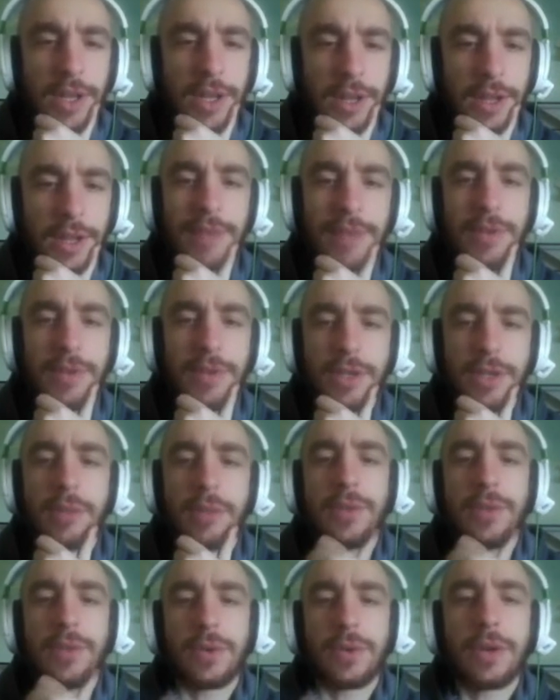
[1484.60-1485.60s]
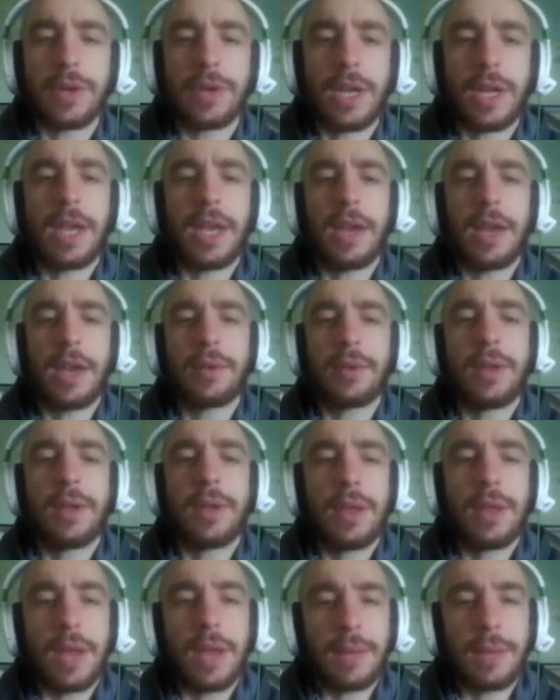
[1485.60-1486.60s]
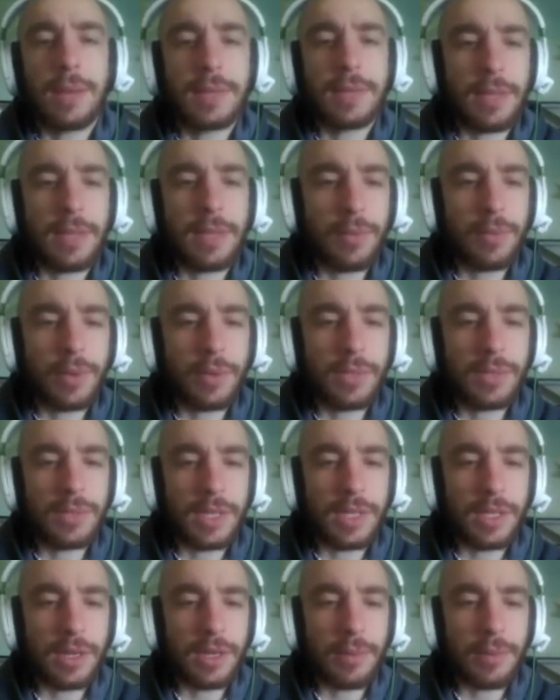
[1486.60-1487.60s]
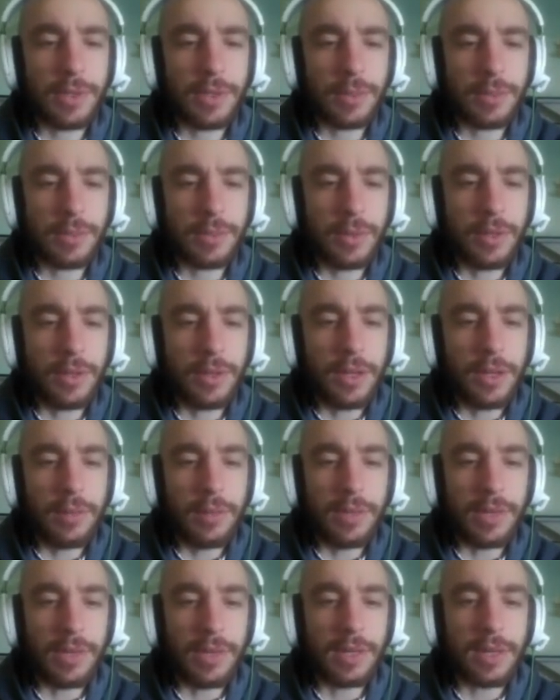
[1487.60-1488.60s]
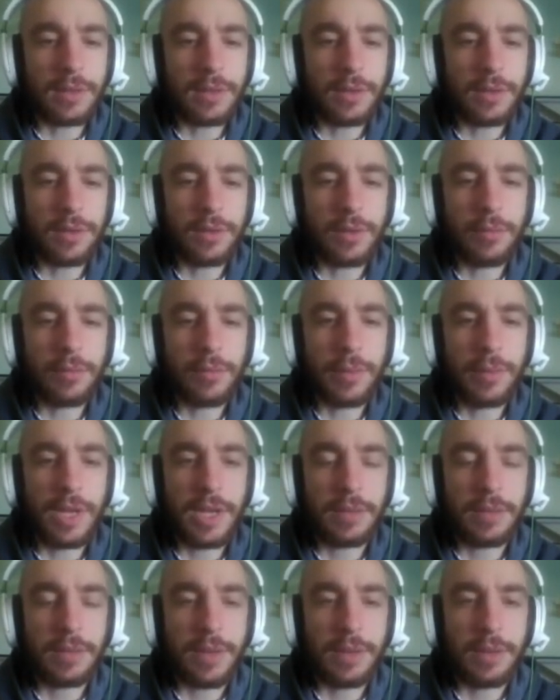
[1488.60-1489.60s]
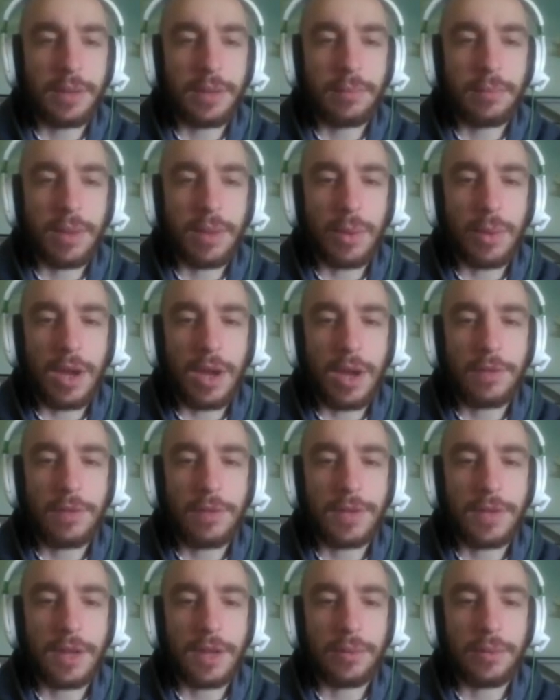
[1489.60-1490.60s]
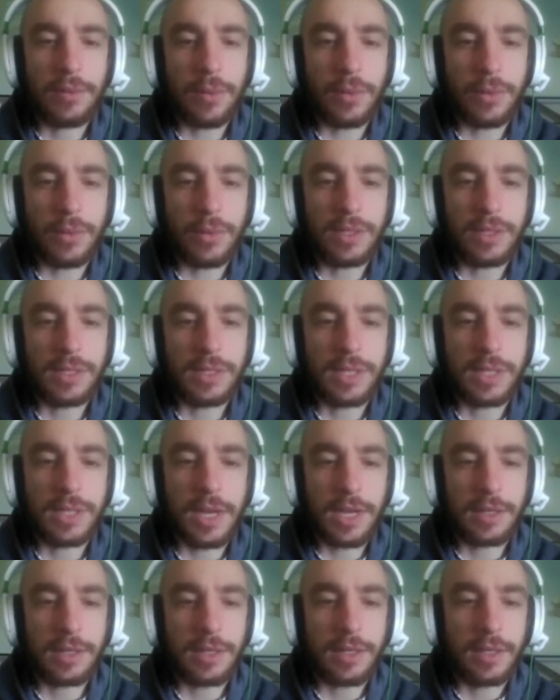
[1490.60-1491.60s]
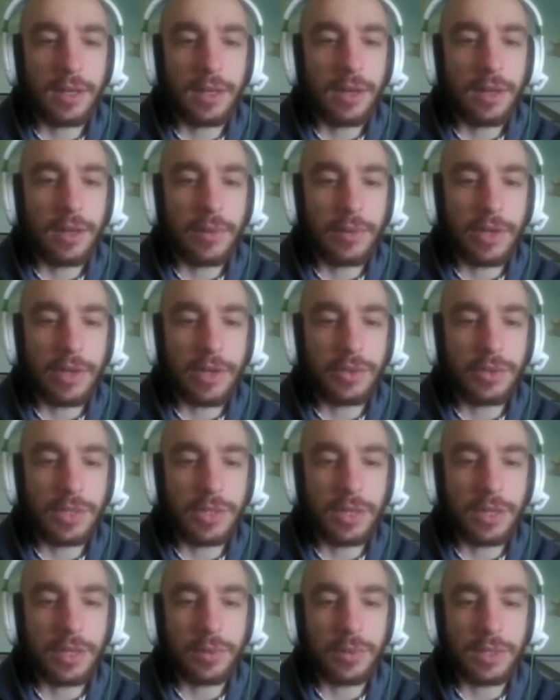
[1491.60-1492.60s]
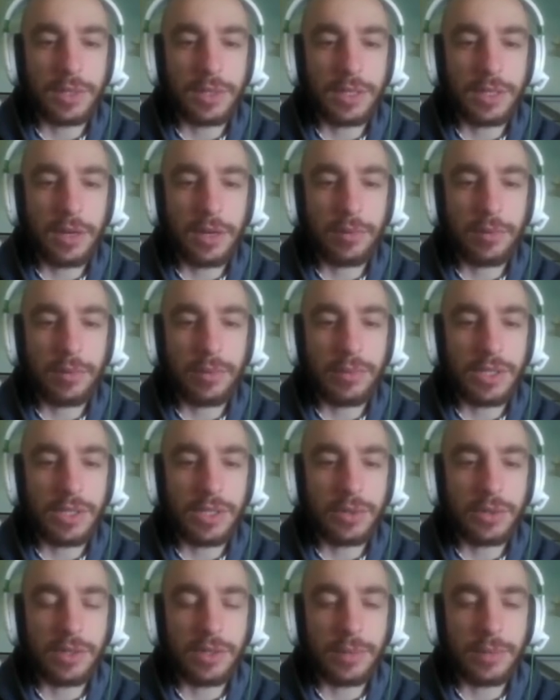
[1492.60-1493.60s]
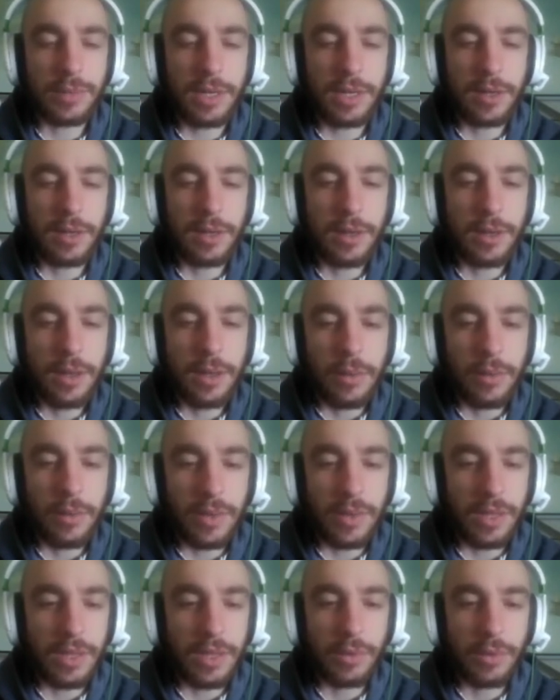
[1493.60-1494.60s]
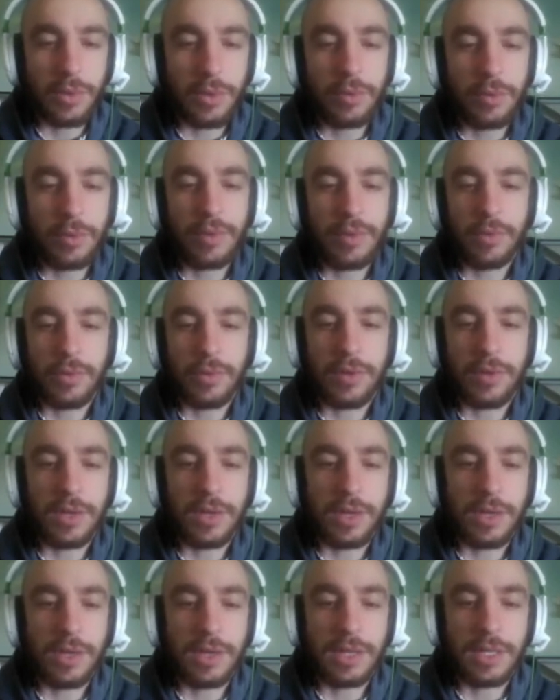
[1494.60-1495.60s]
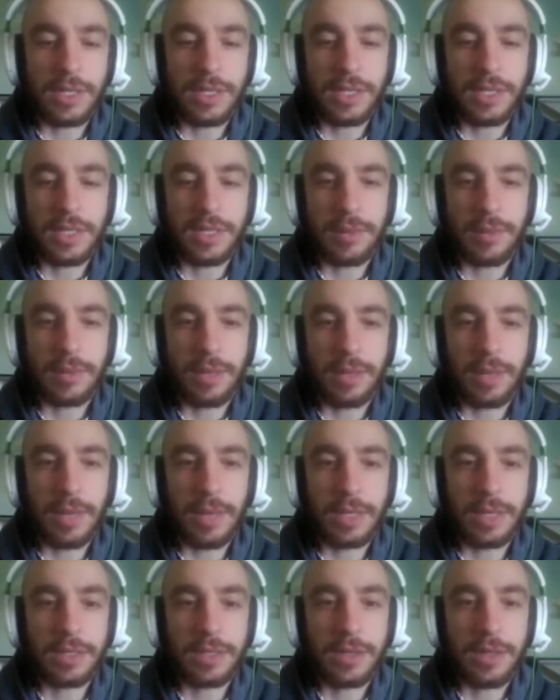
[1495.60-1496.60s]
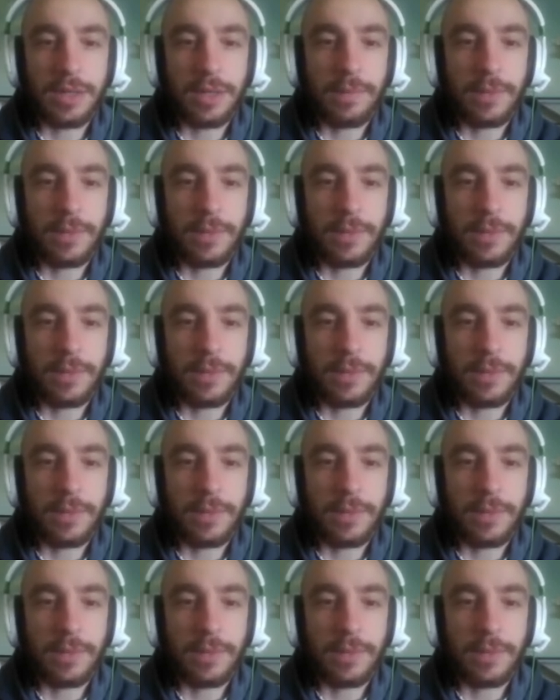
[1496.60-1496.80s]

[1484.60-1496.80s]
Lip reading: Every terrible thought I had up to that point was suddenly possible, but nothing could have repaired me. My wife dead, ruined, discarded. Rachel's death was a terrible mystery to me, one that would haunt me forever unless I did something about it.